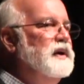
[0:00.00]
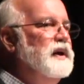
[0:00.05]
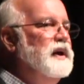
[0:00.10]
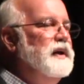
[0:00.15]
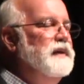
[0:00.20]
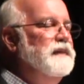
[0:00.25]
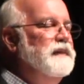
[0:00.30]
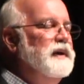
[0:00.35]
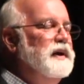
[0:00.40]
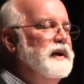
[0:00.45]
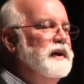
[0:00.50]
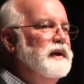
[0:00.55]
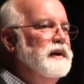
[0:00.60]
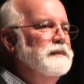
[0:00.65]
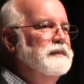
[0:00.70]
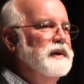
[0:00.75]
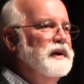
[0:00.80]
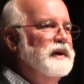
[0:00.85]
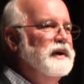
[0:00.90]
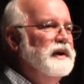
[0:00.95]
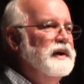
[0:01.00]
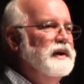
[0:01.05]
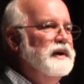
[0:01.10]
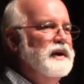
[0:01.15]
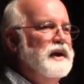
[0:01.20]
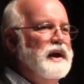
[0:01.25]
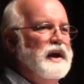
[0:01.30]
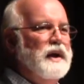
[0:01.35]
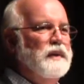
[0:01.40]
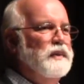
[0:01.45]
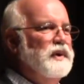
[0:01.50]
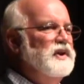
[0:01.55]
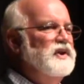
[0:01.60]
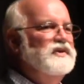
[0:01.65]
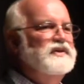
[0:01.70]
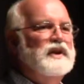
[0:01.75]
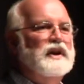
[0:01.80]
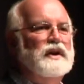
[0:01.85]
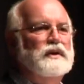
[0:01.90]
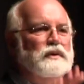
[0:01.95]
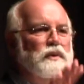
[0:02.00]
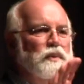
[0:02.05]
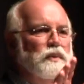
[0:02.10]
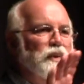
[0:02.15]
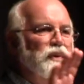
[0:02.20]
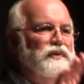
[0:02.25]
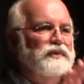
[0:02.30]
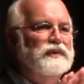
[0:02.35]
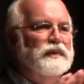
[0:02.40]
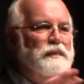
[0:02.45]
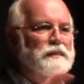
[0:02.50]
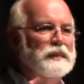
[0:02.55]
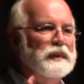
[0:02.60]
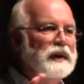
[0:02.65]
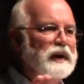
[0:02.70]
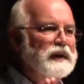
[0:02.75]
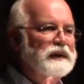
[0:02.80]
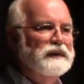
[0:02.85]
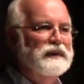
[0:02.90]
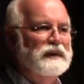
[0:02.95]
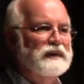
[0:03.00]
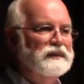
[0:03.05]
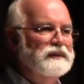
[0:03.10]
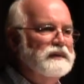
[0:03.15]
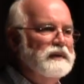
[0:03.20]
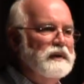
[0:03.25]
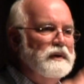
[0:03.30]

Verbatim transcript: and then I'm going to, and we're just going to do it real simple like this.